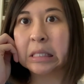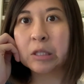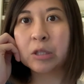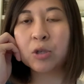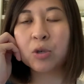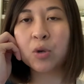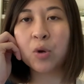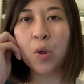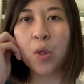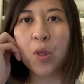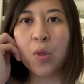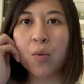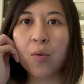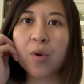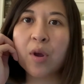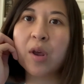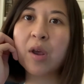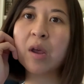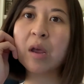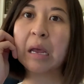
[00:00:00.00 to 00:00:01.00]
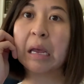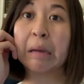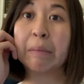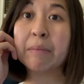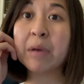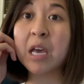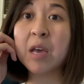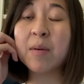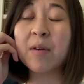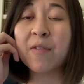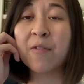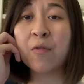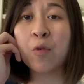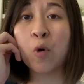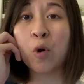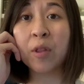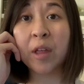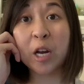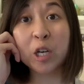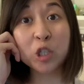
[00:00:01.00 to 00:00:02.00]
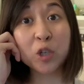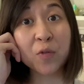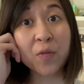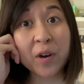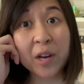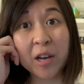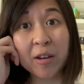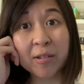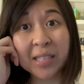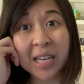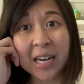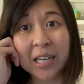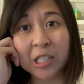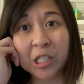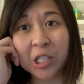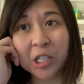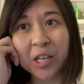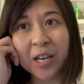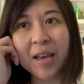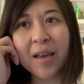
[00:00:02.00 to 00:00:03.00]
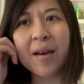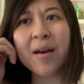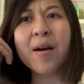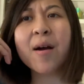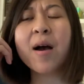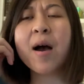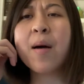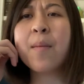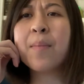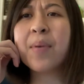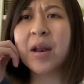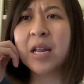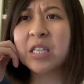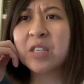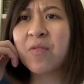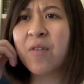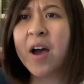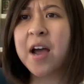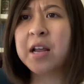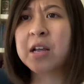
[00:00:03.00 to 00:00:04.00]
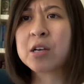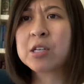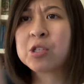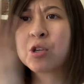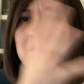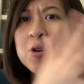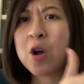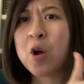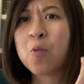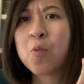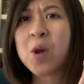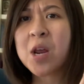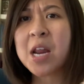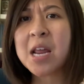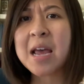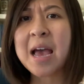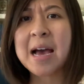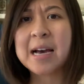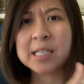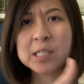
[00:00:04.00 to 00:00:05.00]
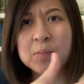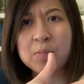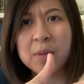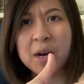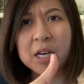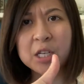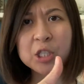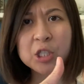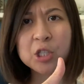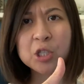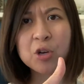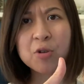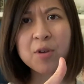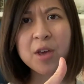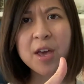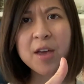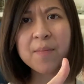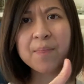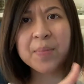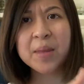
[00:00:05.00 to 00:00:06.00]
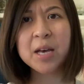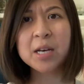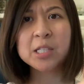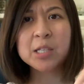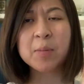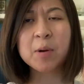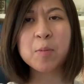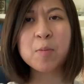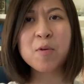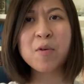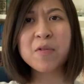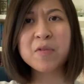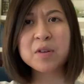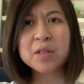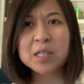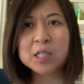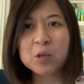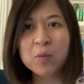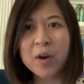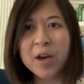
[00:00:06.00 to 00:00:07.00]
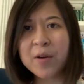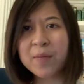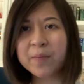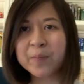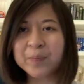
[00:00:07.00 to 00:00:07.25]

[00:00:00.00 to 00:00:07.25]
2 to 3, maybe 4 lecture videos actually, but it's fine because you're not reading as much, okay? So I'm going to move over this way.